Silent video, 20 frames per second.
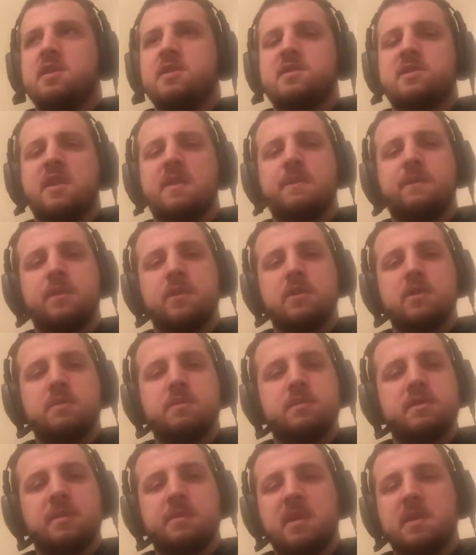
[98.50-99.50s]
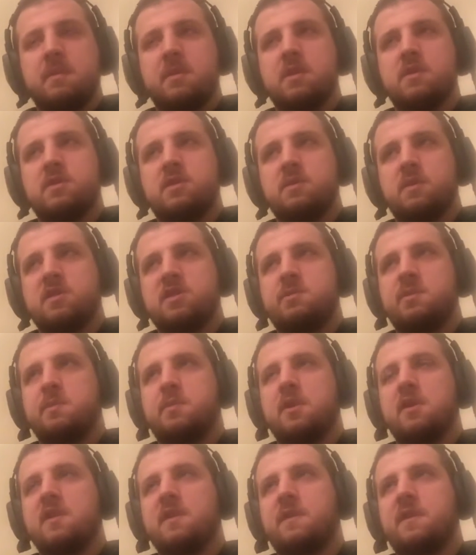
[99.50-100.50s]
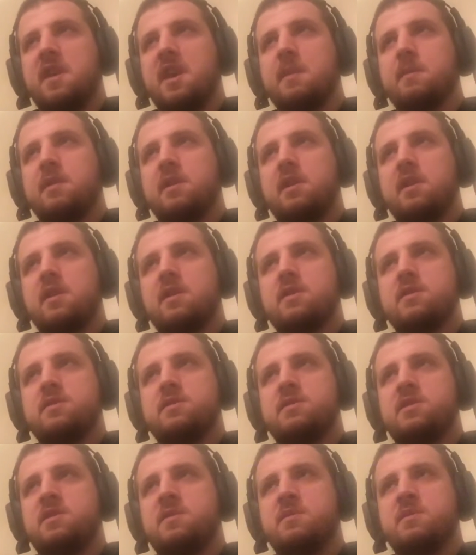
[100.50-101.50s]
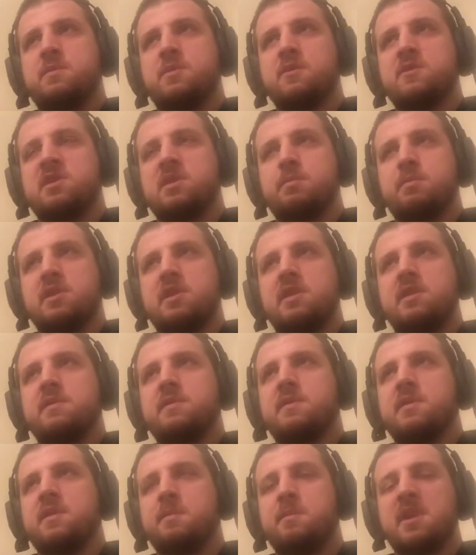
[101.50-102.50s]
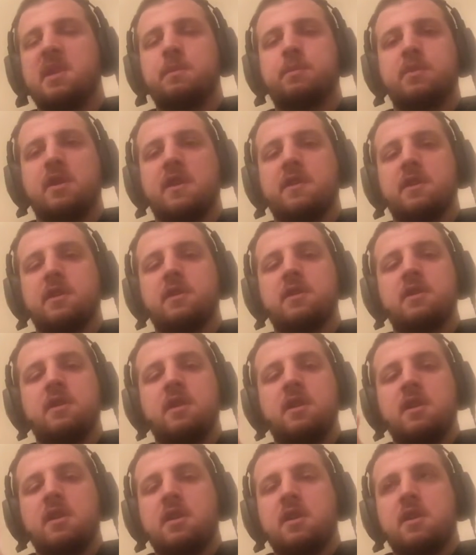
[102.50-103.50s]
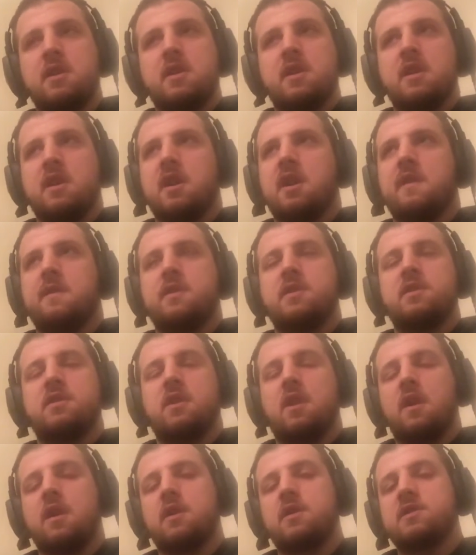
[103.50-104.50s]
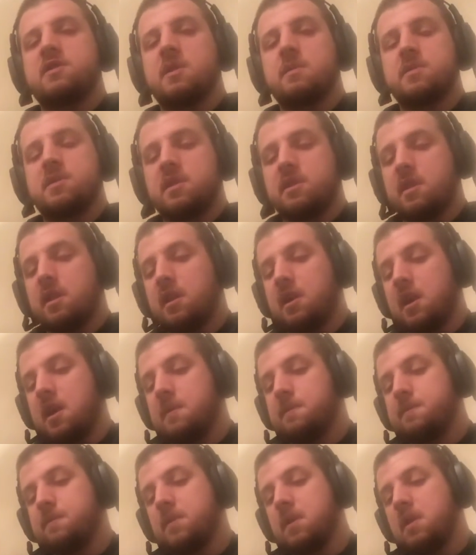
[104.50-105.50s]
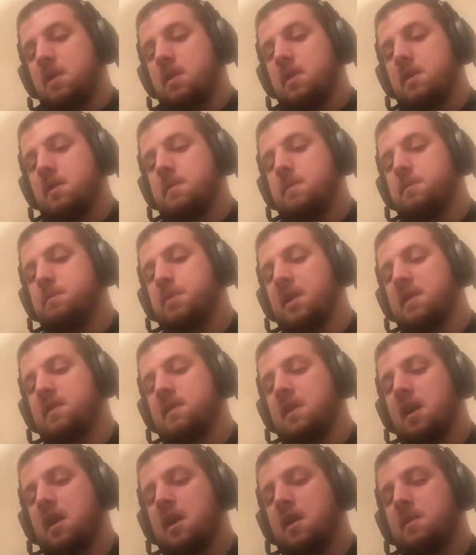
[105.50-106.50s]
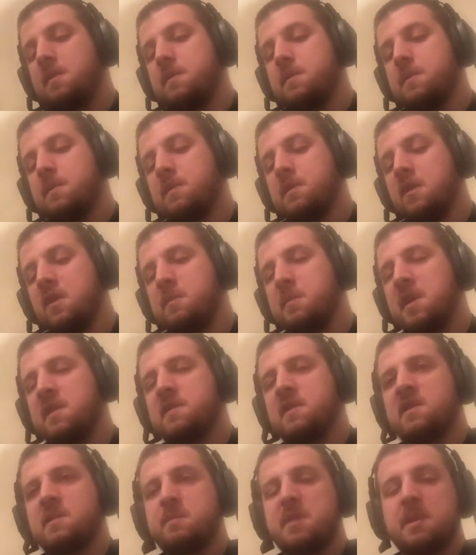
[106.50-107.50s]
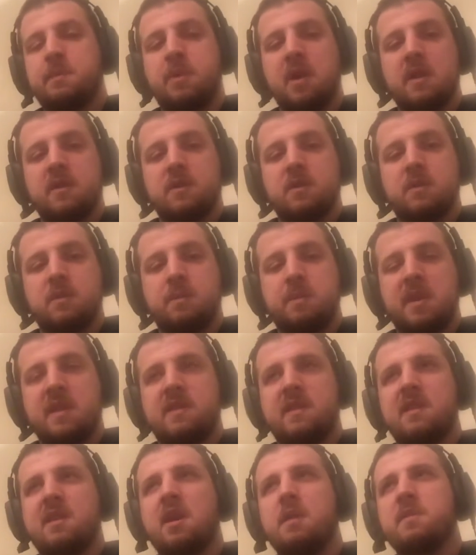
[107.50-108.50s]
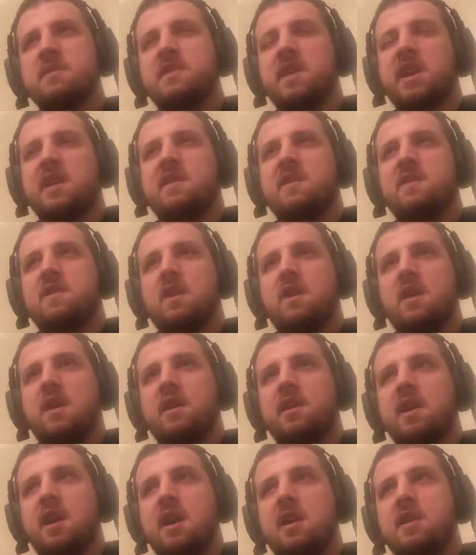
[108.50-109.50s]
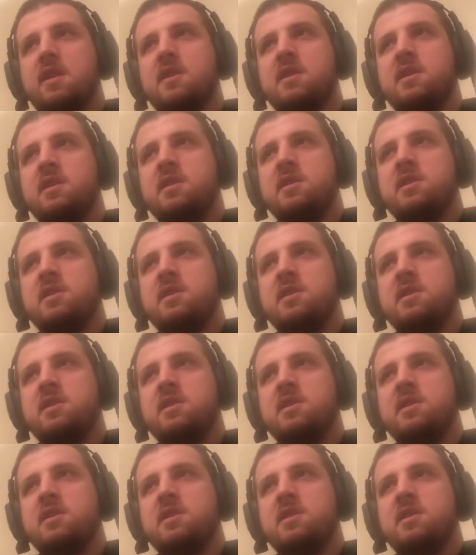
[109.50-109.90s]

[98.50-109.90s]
some food to be, she wants you to be part of the family, or she's supposed to be the big brother of her daughter, some shit like that. But so basically it's a big puzzle, basically almost like a Saw kind of